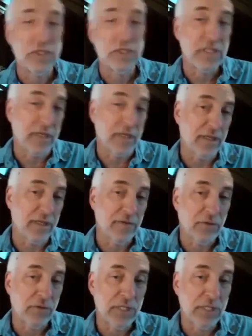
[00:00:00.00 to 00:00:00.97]
which is,
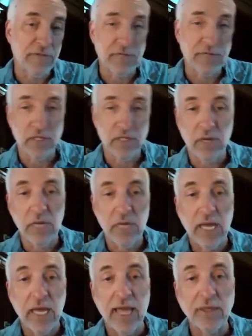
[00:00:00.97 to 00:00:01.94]
of course, a different
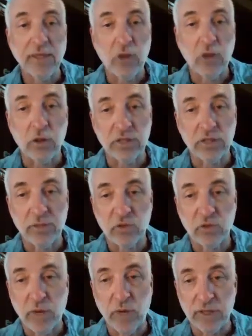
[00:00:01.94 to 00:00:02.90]
sum. And the
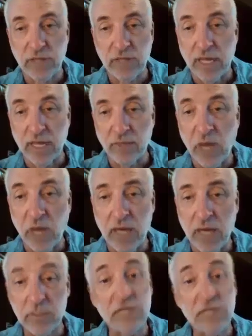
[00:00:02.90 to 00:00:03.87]
total sum of squares on
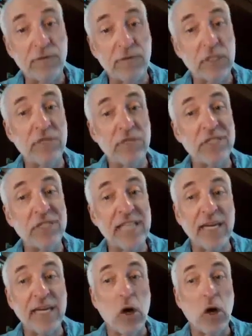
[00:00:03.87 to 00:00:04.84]
the bottom is a
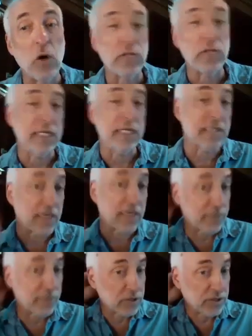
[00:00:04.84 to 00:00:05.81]
function of the data only.
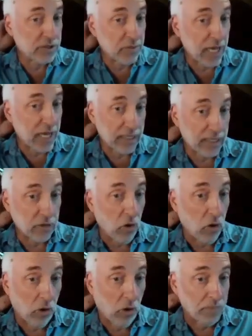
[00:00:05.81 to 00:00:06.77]
It's not a function of the
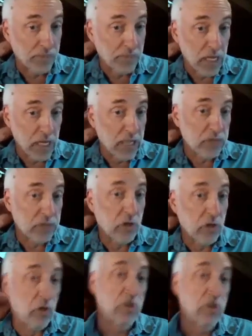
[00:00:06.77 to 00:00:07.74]
model at all.
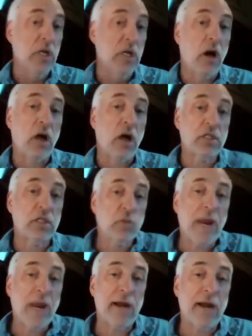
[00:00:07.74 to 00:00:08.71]
So
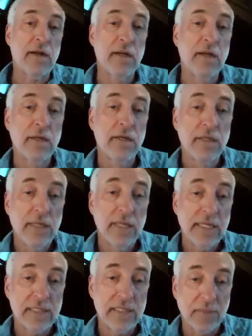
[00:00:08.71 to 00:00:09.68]
R² is
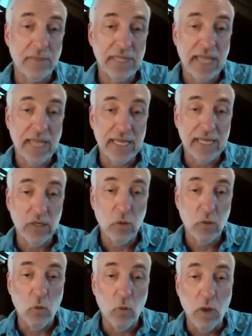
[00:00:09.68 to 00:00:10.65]
something
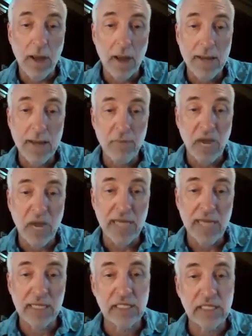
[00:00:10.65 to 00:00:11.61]
like
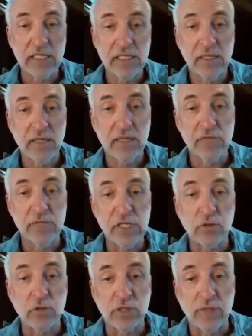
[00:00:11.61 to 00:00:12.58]
1 minus
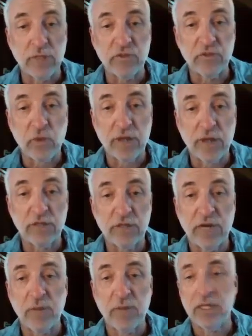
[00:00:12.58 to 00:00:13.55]
the residual sum of
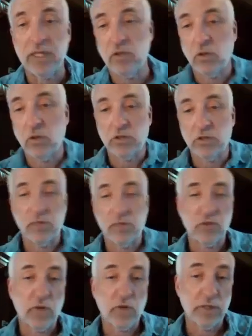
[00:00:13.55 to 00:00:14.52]
squares divided by the
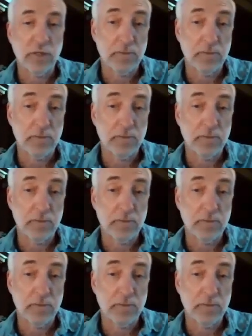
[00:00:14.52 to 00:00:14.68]
total sum of